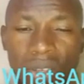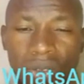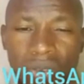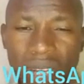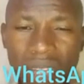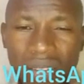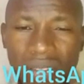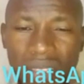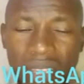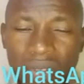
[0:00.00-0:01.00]
you can
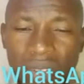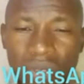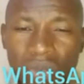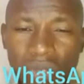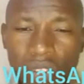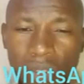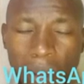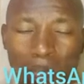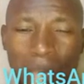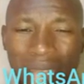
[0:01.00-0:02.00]
give it to third
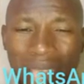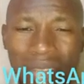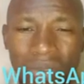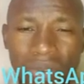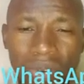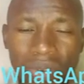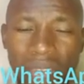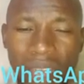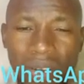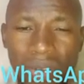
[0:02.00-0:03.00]
parties
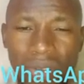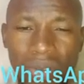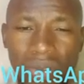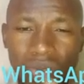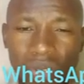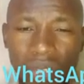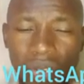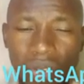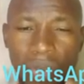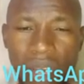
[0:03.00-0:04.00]
like us to do it
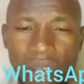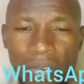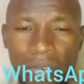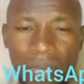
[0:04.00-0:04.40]
on your behalf.